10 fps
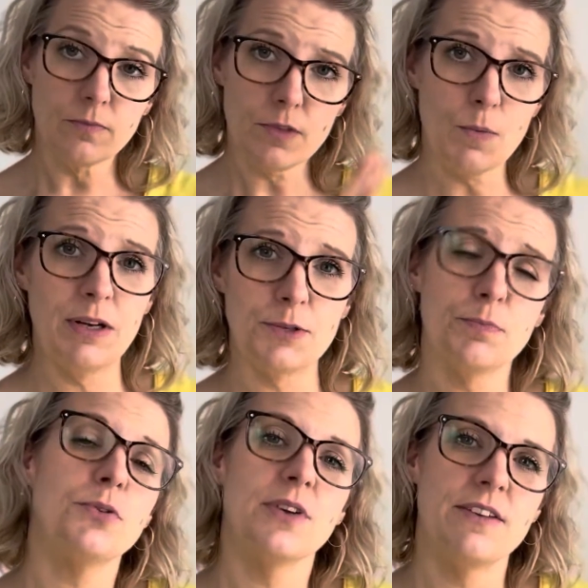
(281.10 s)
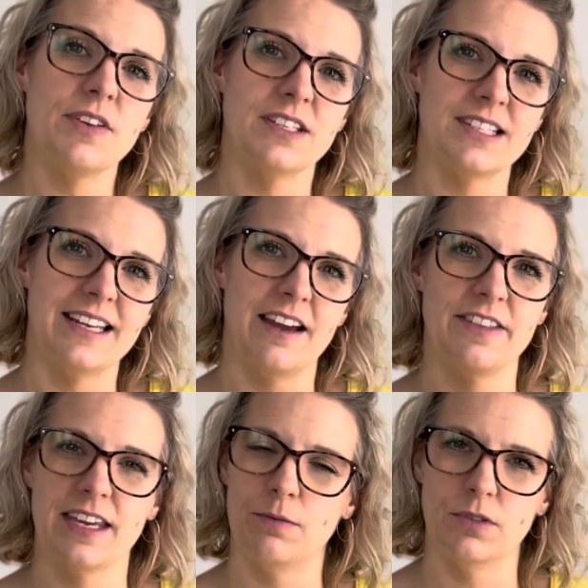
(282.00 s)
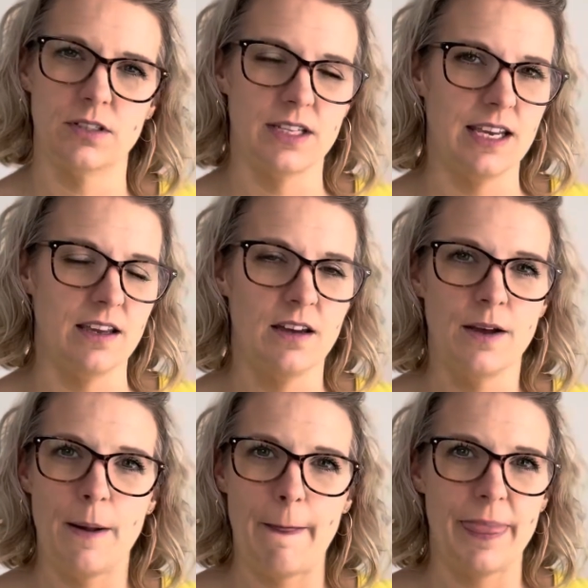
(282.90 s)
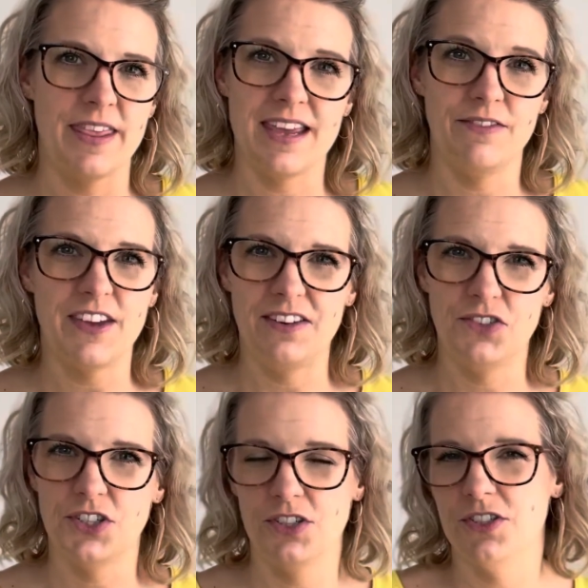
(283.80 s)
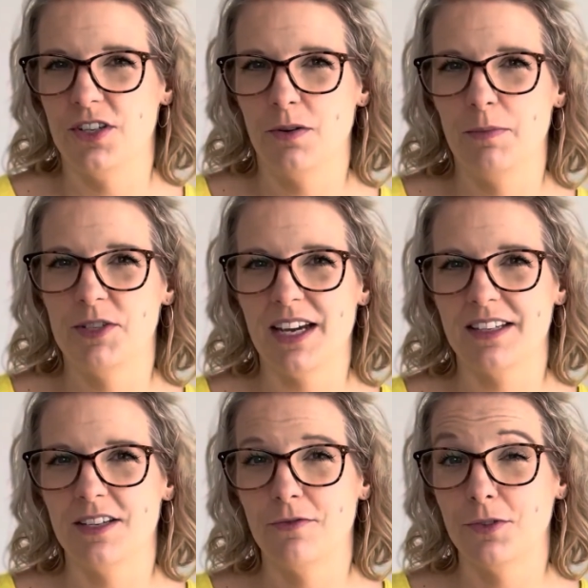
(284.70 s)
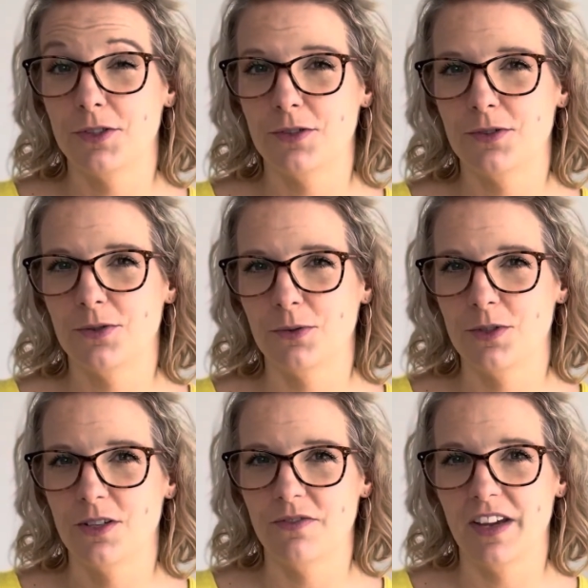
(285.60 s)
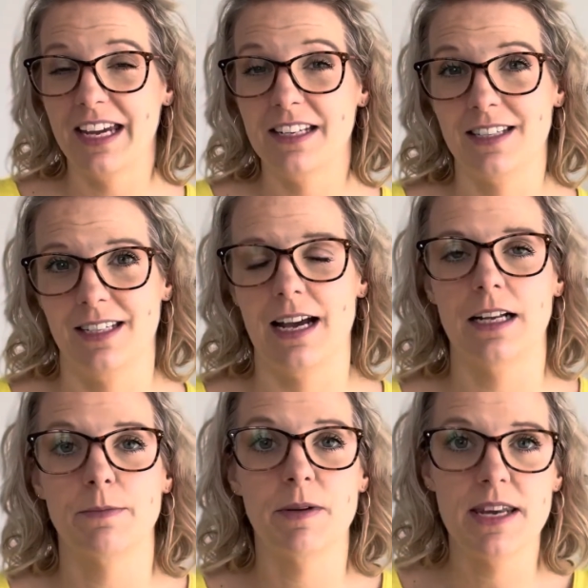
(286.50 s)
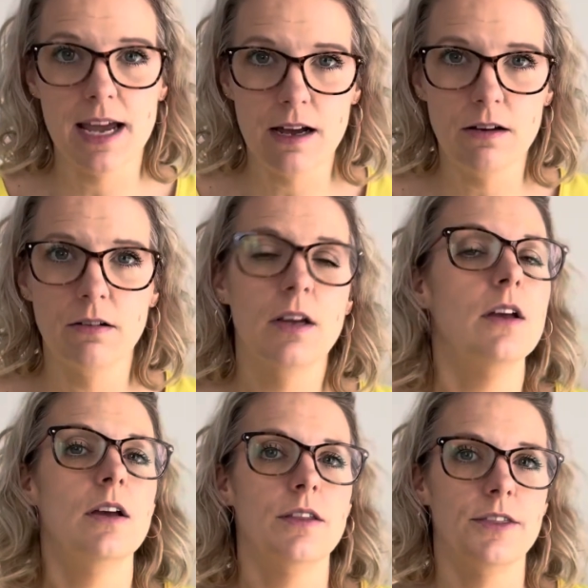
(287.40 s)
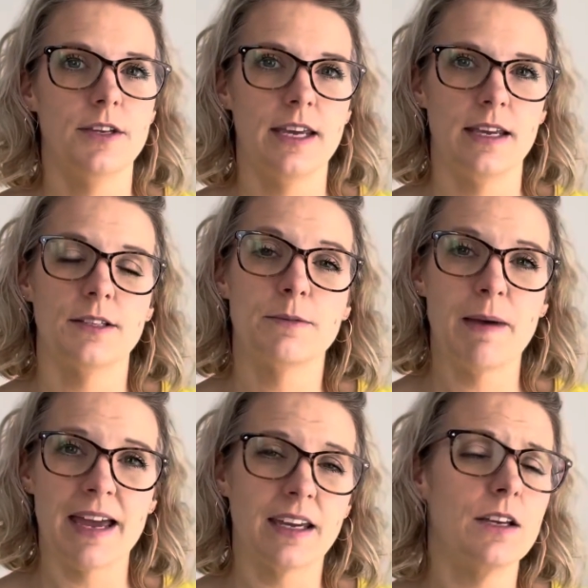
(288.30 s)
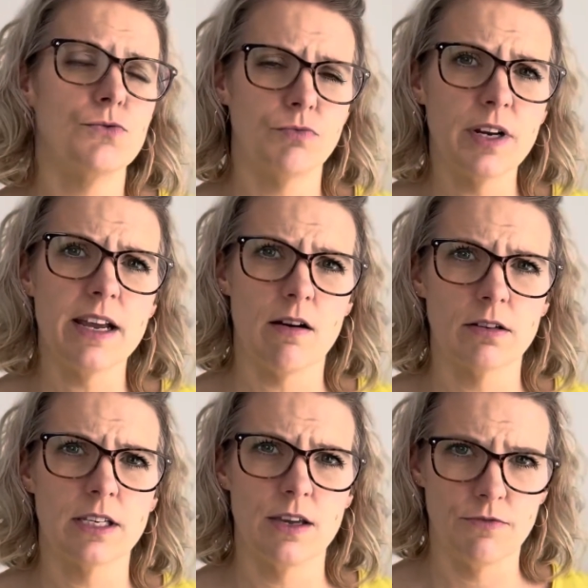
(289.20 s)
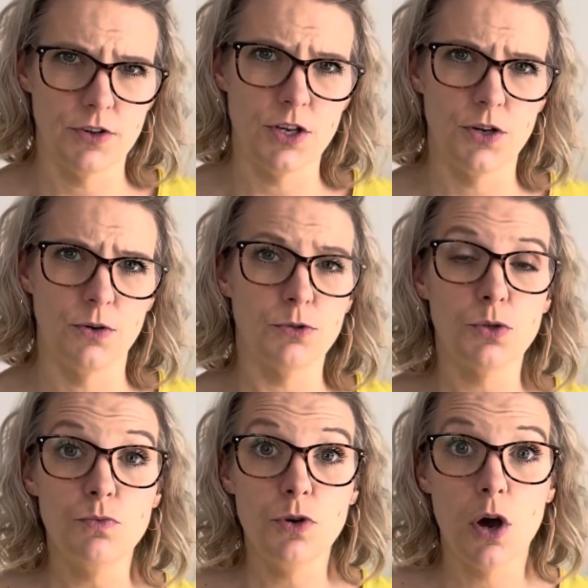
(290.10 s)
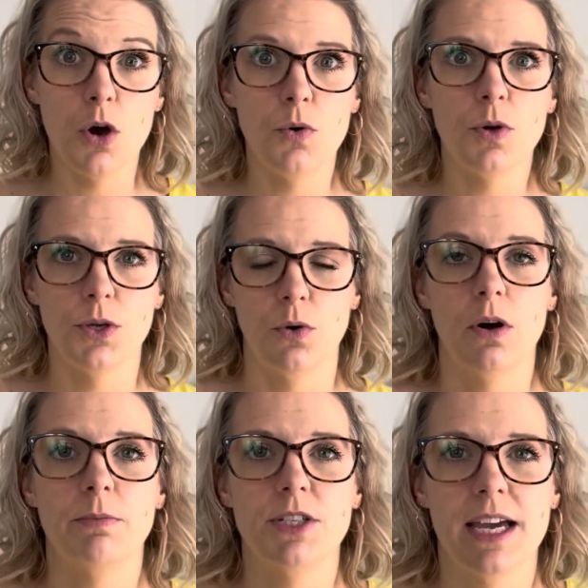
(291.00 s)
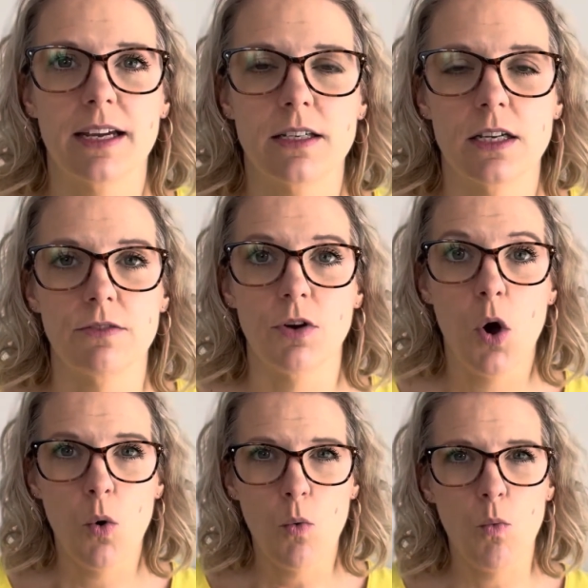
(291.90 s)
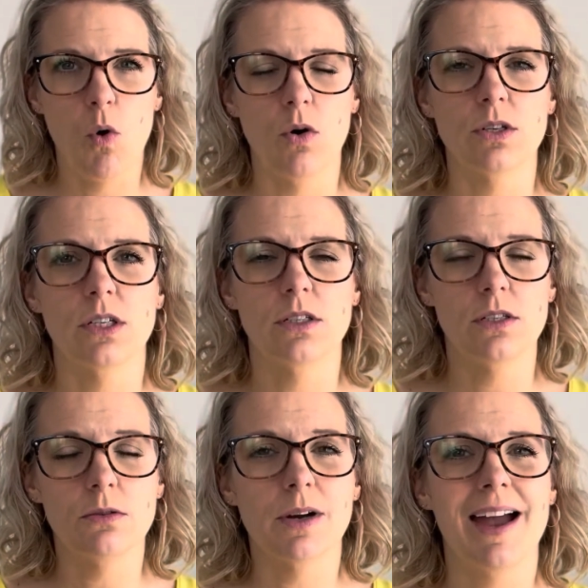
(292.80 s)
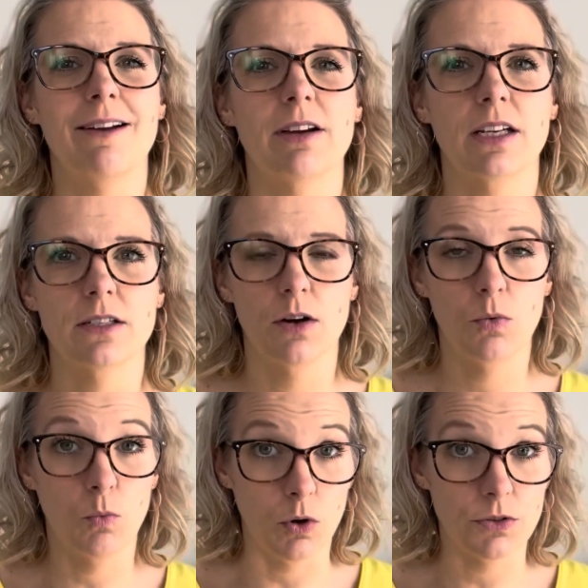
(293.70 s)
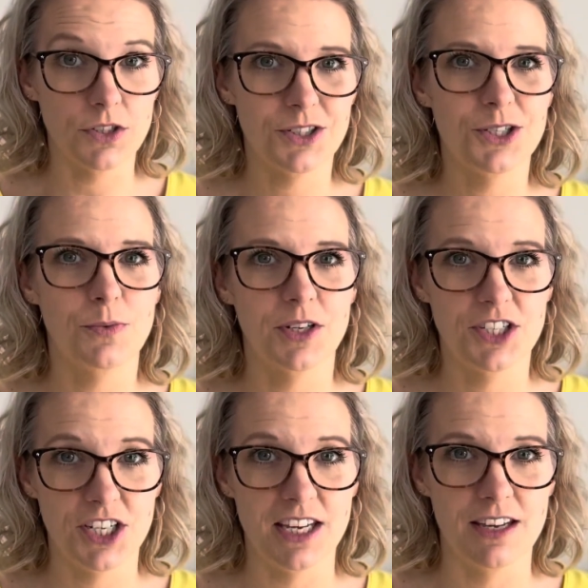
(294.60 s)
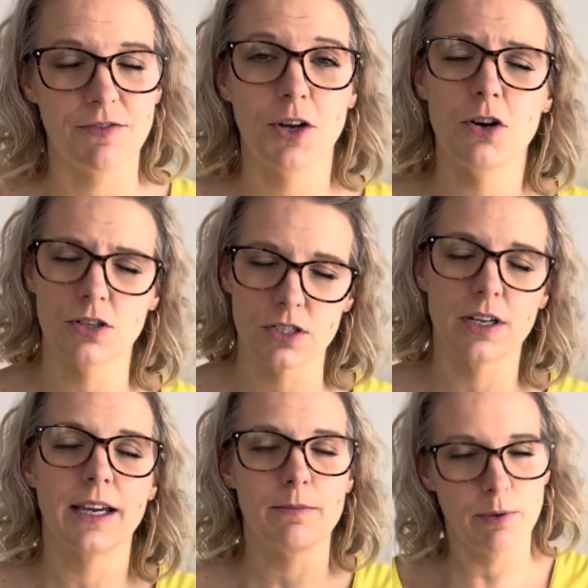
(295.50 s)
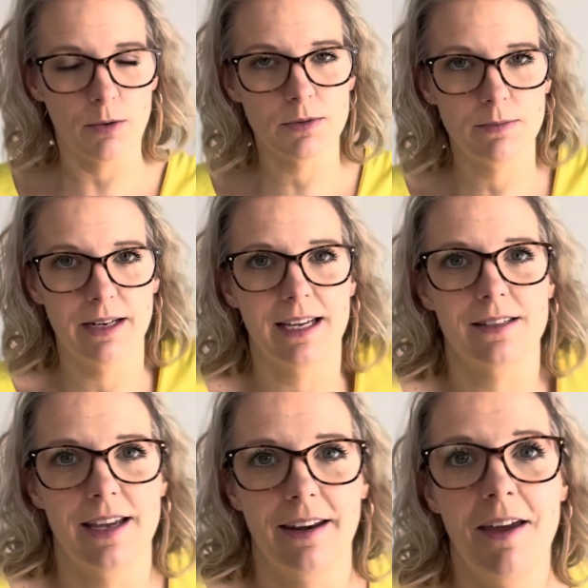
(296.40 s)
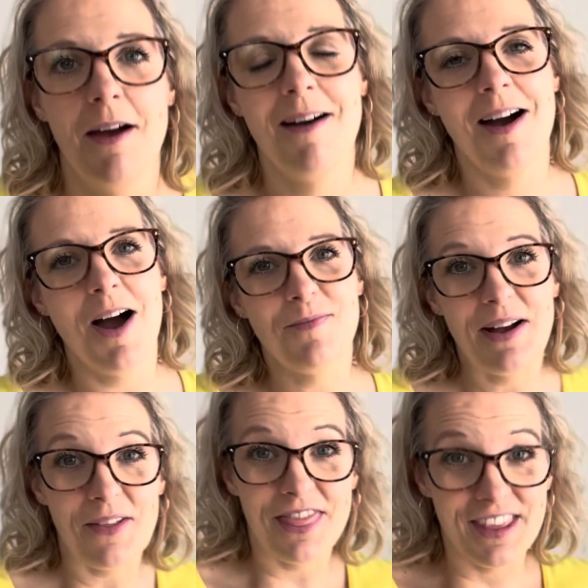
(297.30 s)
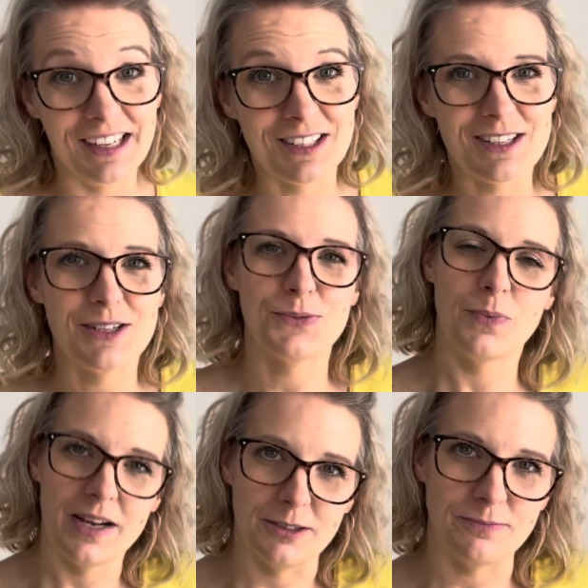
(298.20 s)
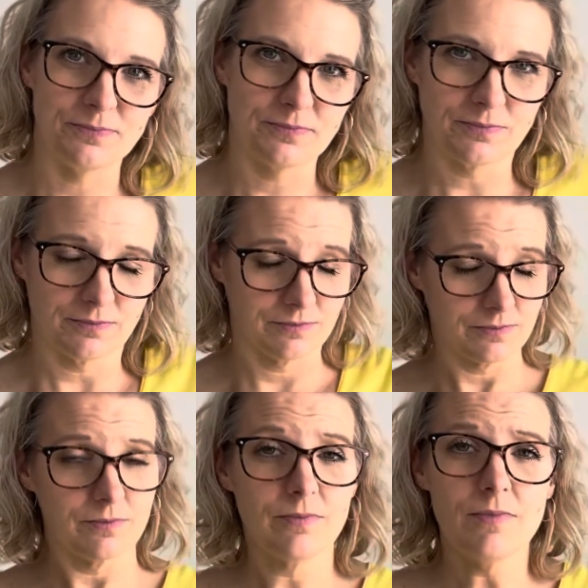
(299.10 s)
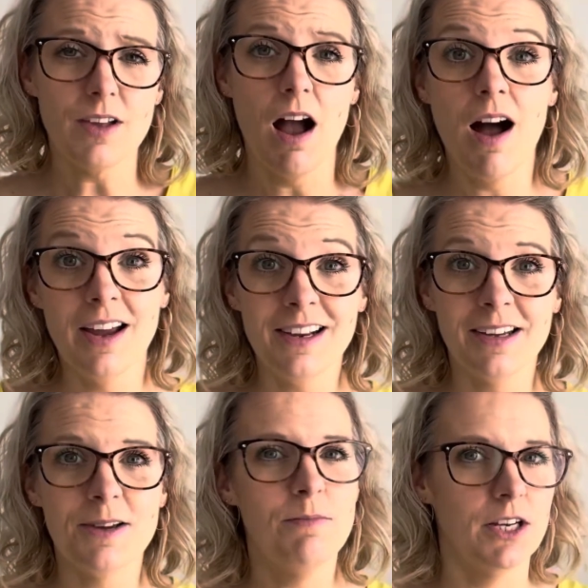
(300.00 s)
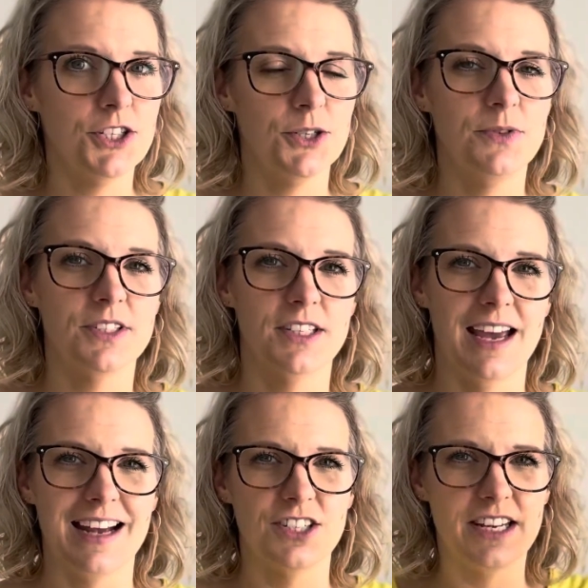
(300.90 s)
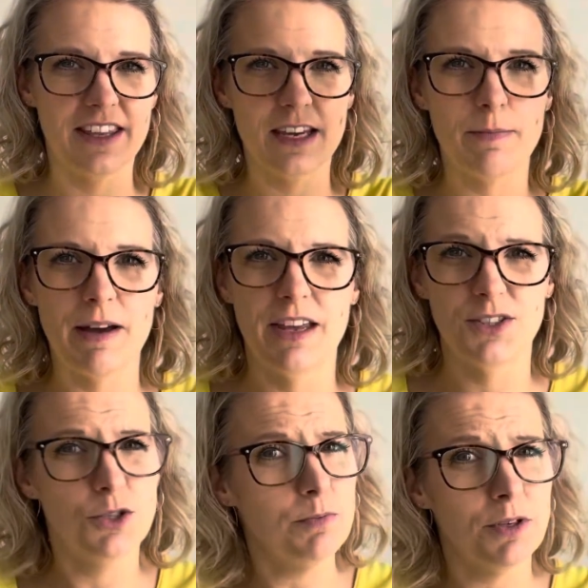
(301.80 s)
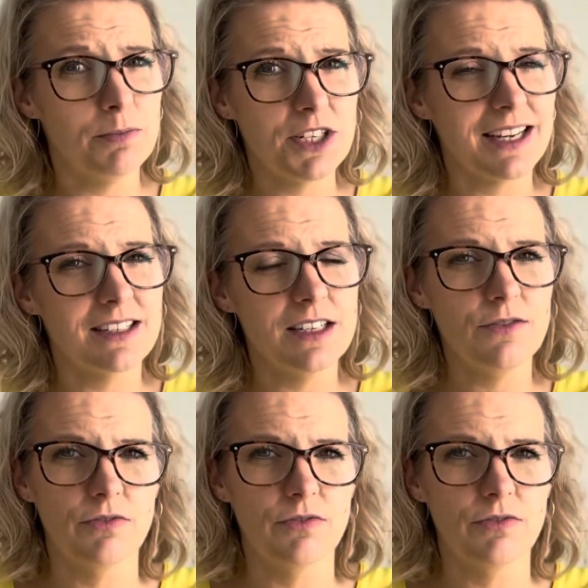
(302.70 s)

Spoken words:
Whereas previously, I think it was the intentions, you know, objective was sort of hinted at. But now the spec is really asking for you to know your objective. What does your character want to achieve? Gosh, I can pop some links in about this as well. I like my students to actually think about their super objective.